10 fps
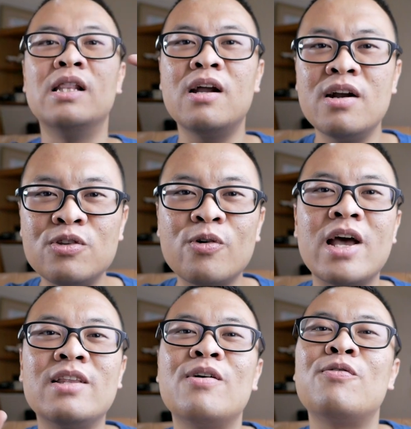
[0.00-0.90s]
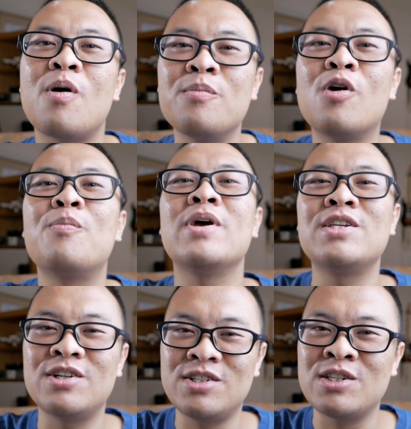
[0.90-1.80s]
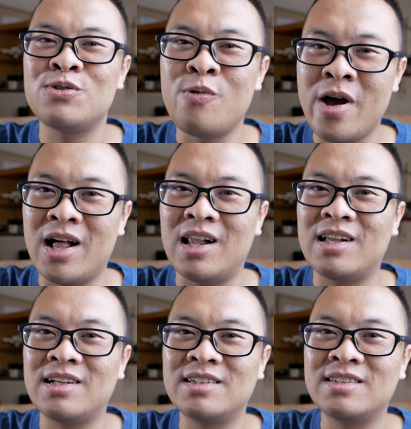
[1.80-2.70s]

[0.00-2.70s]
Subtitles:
learn together from your pictures as well.